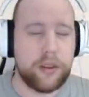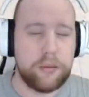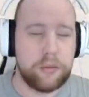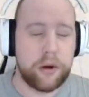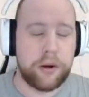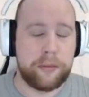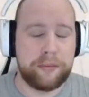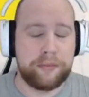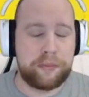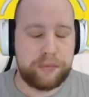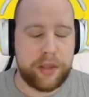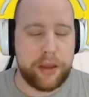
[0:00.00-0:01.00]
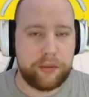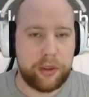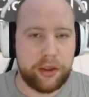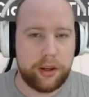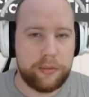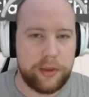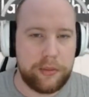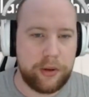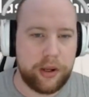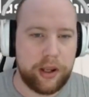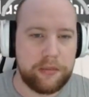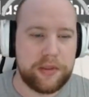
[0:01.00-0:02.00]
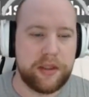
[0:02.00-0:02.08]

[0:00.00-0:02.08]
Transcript: We're definitely gonna be putting up